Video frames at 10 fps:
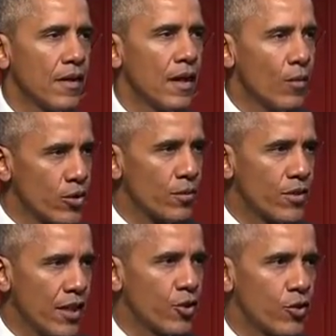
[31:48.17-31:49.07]
And Muslim
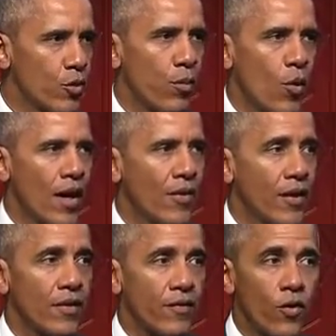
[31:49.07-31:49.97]
teachers who point out
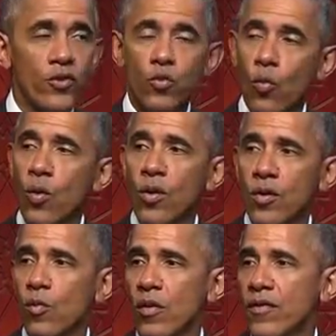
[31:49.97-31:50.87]
that the first
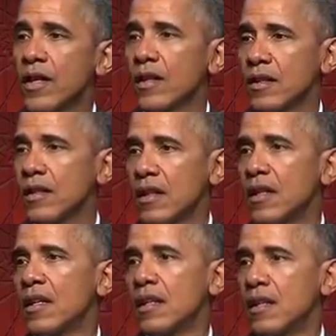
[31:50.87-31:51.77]
word revealed
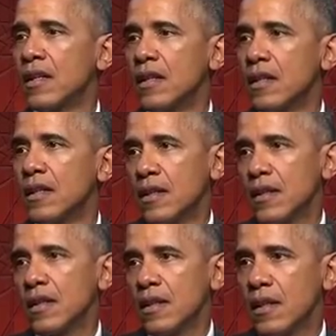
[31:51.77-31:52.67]
in
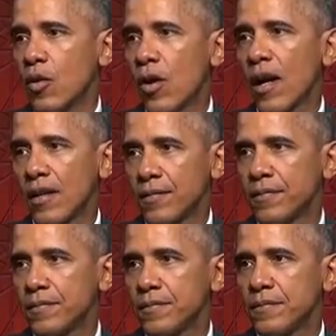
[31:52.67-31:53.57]
the Quran,
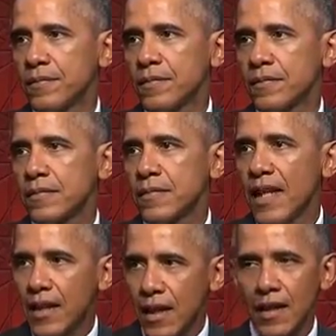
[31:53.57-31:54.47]

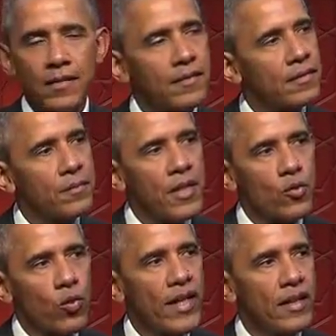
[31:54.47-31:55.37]
Iqra,
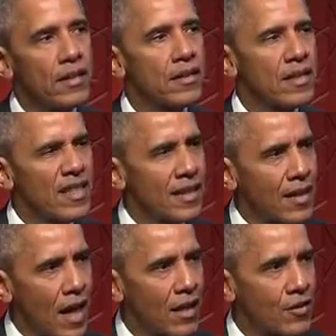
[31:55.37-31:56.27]
means read, to seek
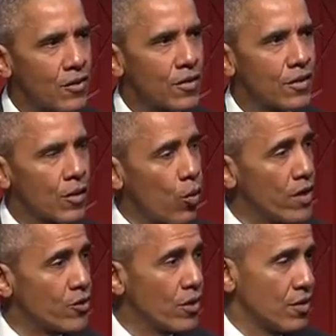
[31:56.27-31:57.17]
knowledge, to
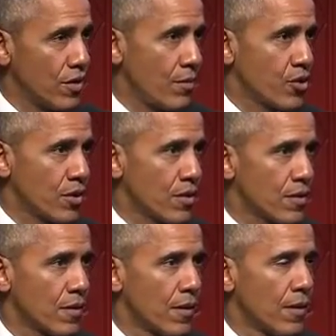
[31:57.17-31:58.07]
question assumptions.